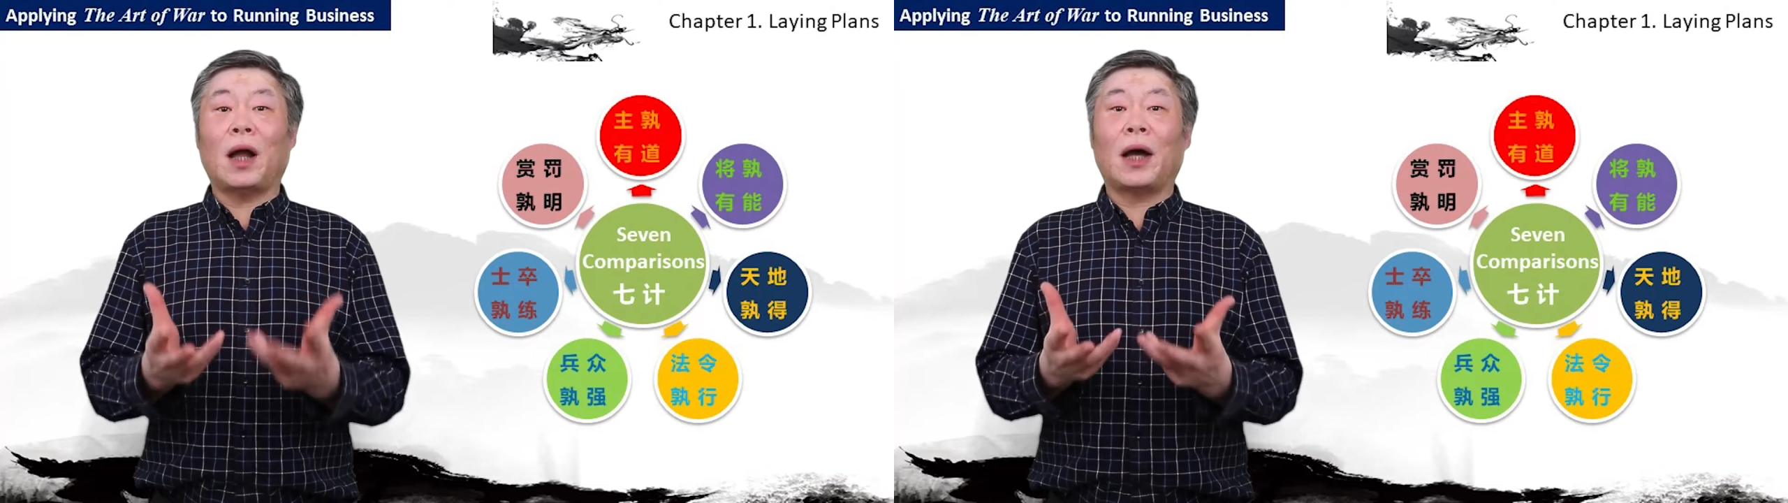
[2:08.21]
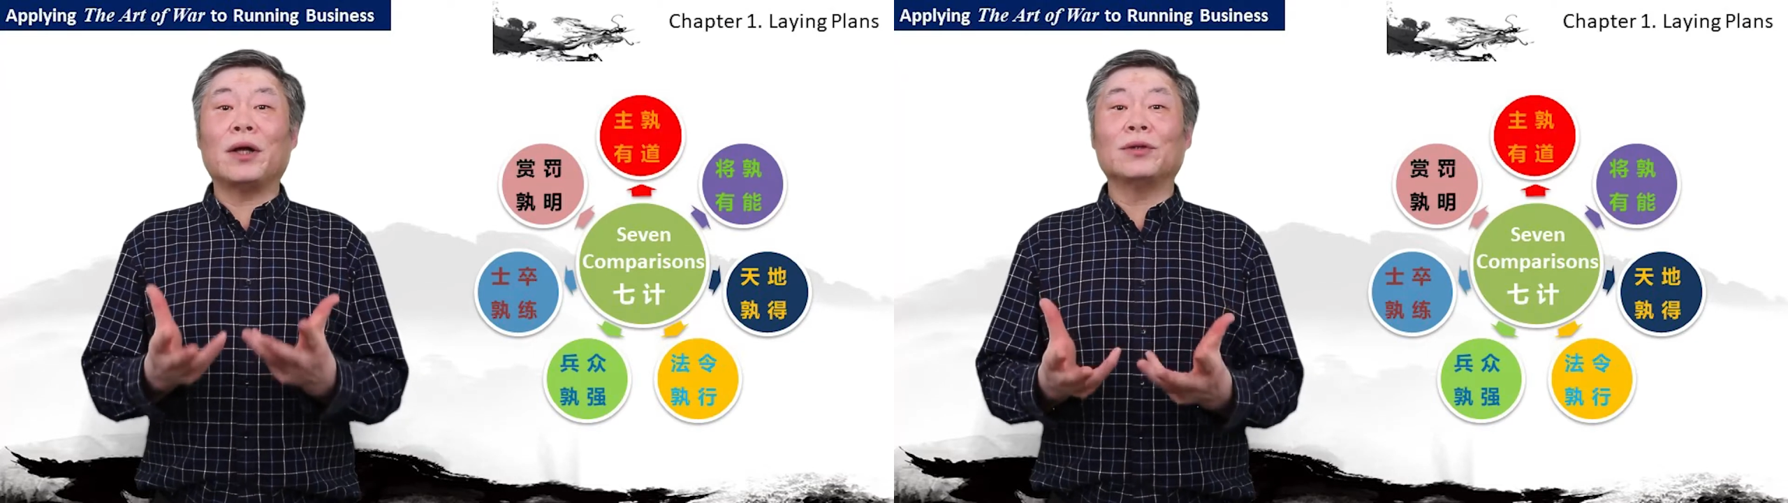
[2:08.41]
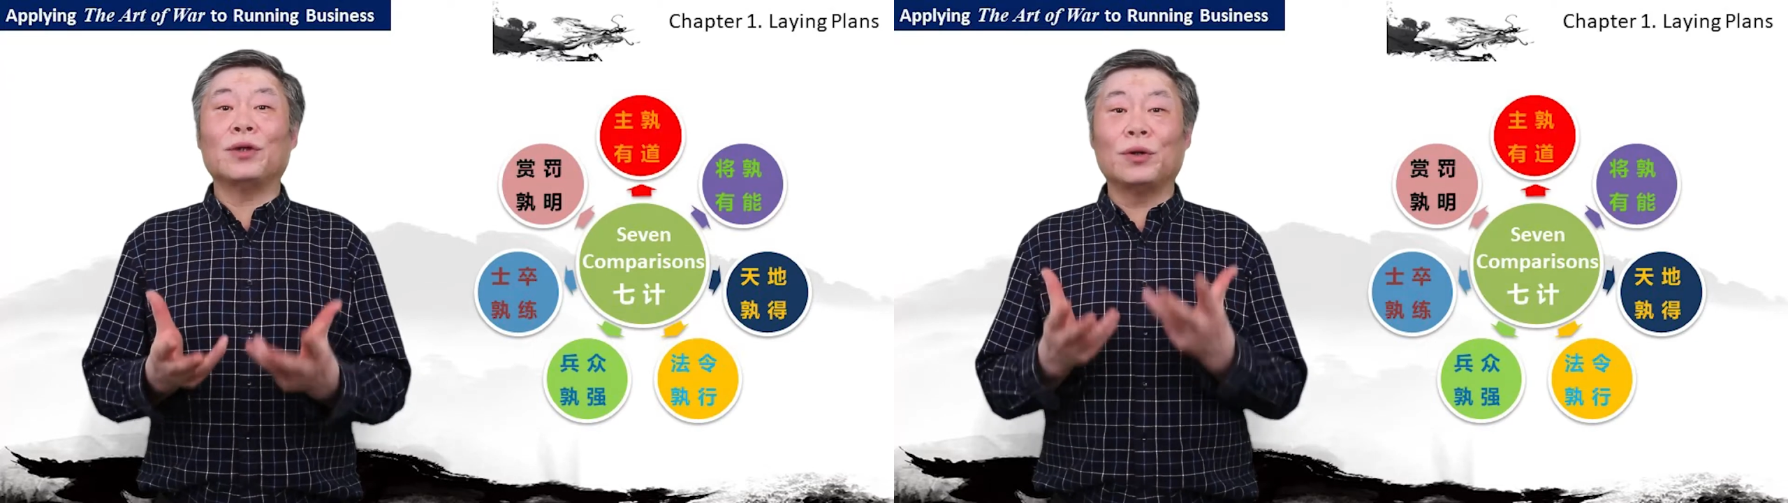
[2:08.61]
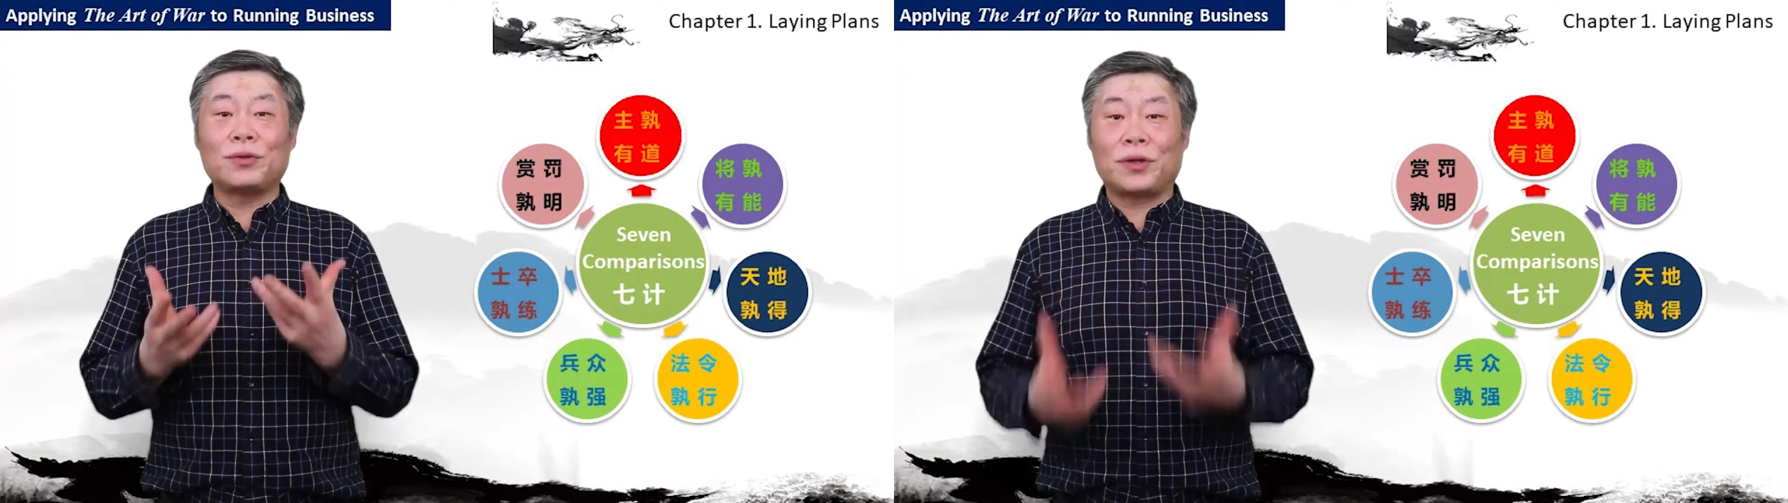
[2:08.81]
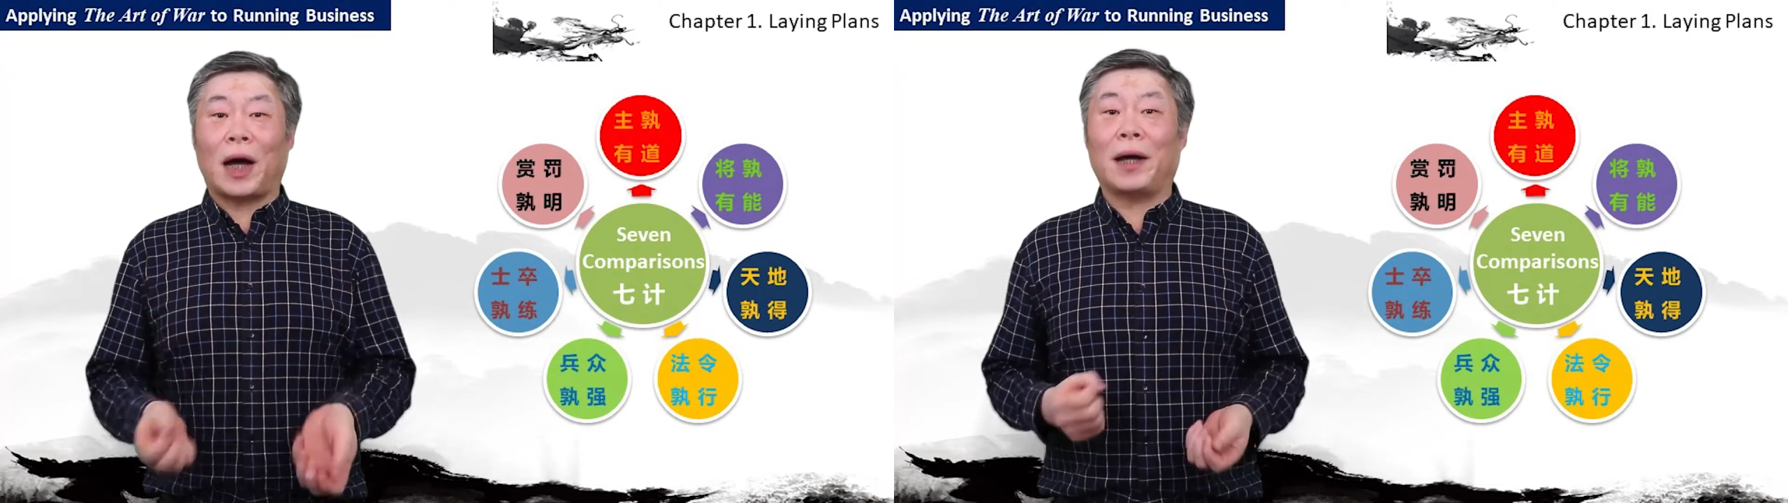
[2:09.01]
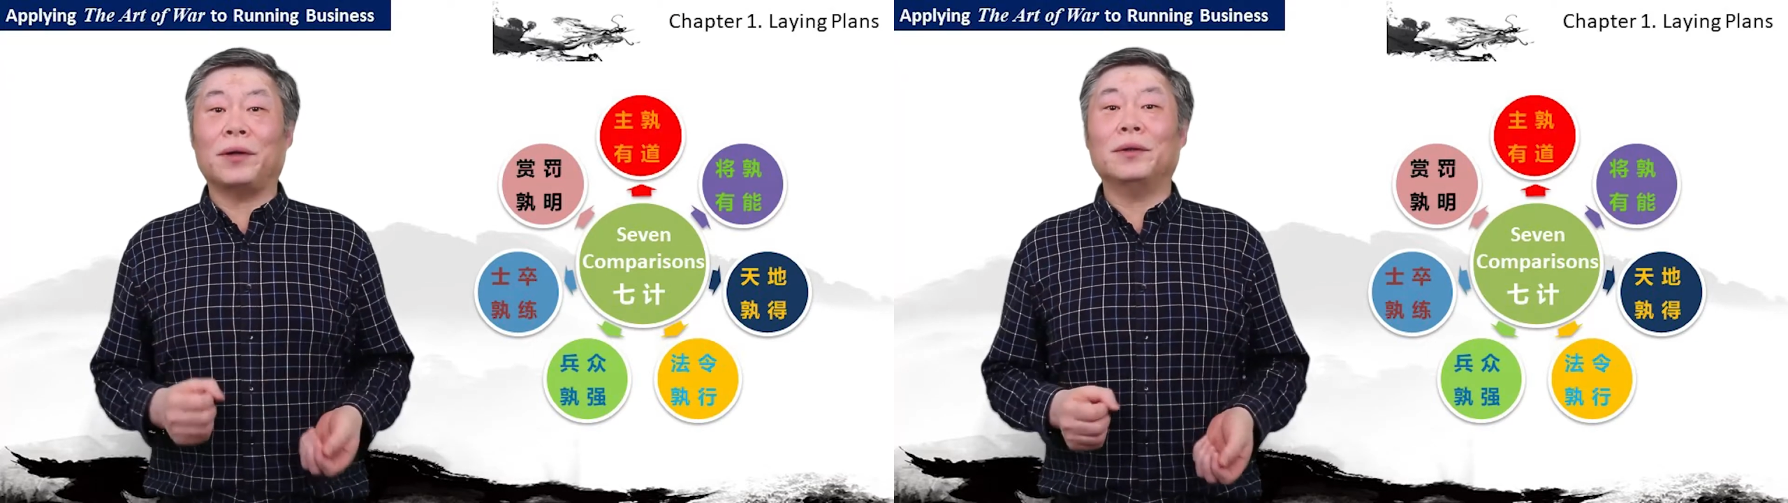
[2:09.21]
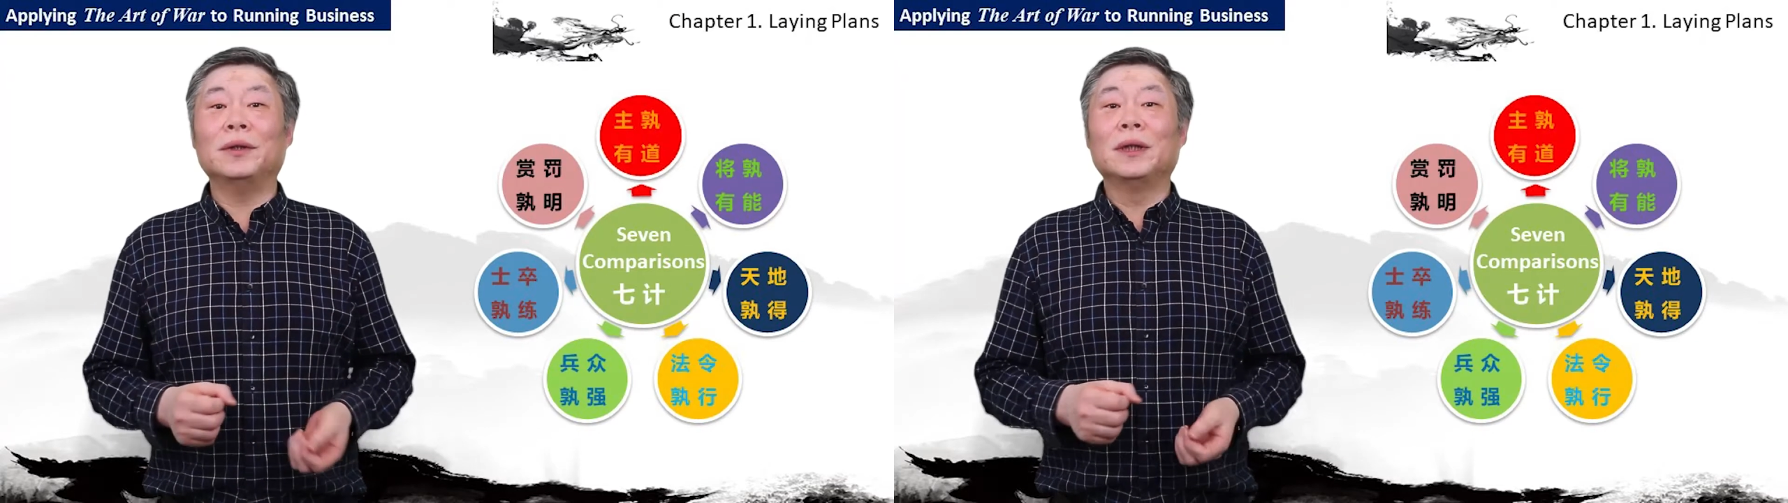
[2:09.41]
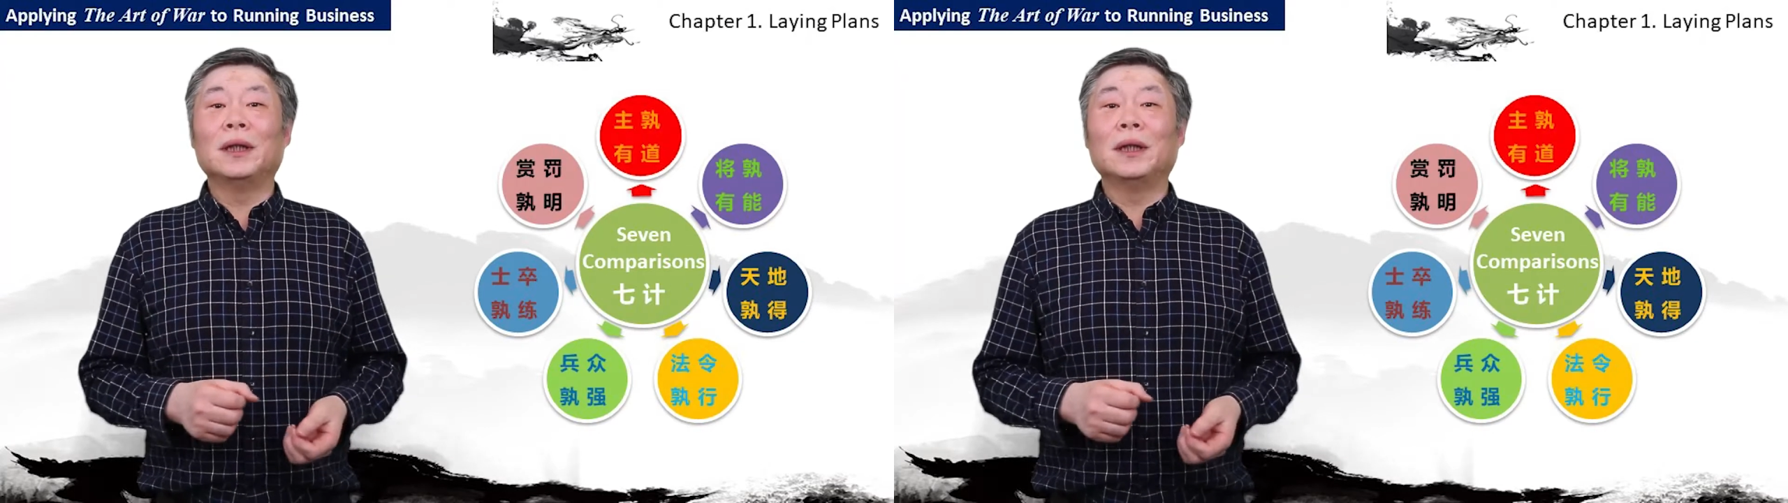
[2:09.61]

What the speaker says: Lionel Giles